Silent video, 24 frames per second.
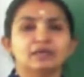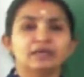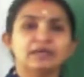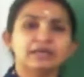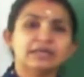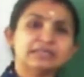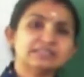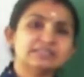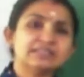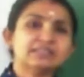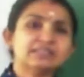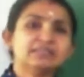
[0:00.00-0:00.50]

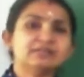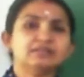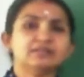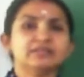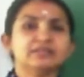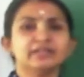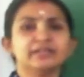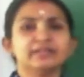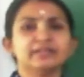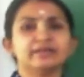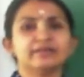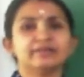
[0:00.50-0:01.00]
It is a
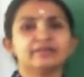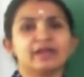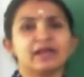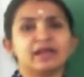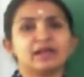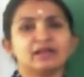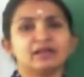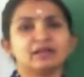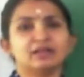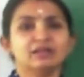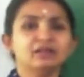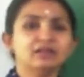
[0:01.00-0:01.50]
30 degree
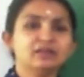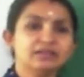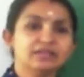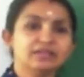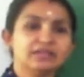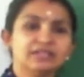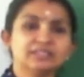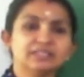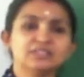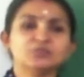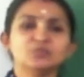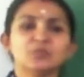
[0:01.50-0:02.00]
angle.
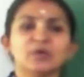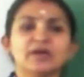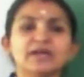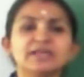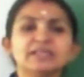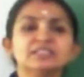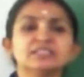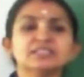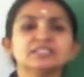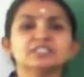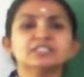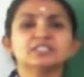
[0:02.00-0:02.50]
Its
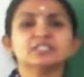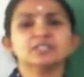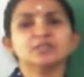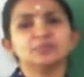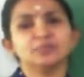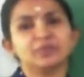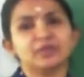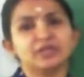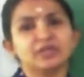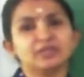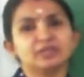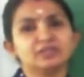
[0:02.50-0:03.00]

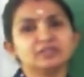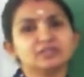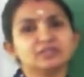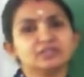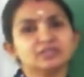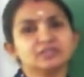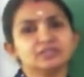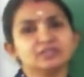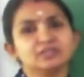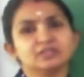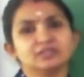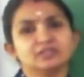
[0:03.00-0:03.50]
bisector means
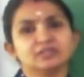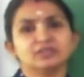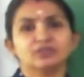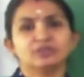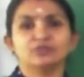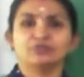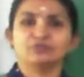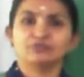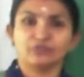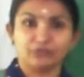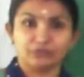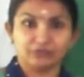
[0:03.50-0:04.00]

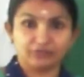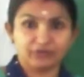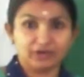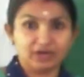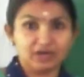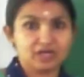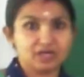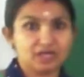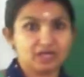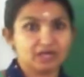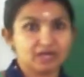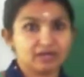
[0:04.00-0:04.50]

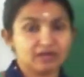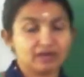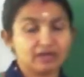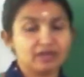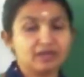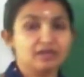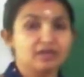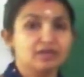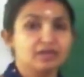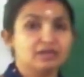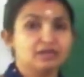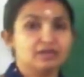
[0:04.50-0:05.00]
15 degree.
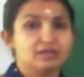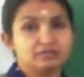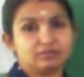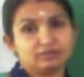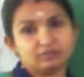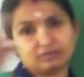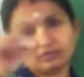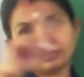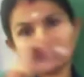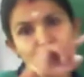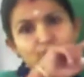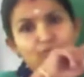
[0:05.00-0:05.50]

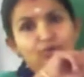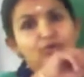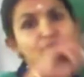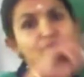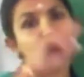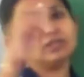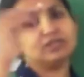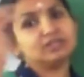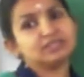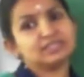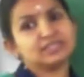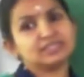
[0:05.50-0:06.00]
So
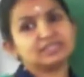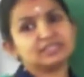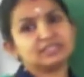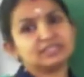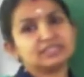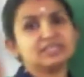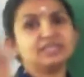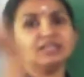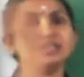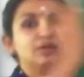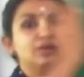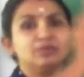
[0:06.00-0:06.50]

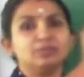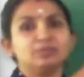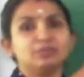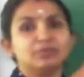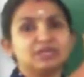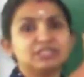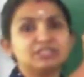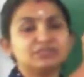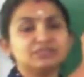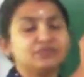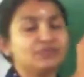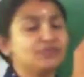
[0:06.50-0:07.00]
60
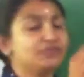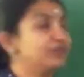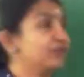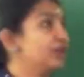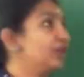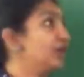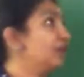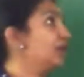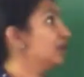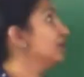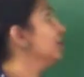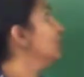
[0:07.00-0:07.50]
plus
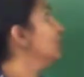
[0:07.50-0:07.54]
15,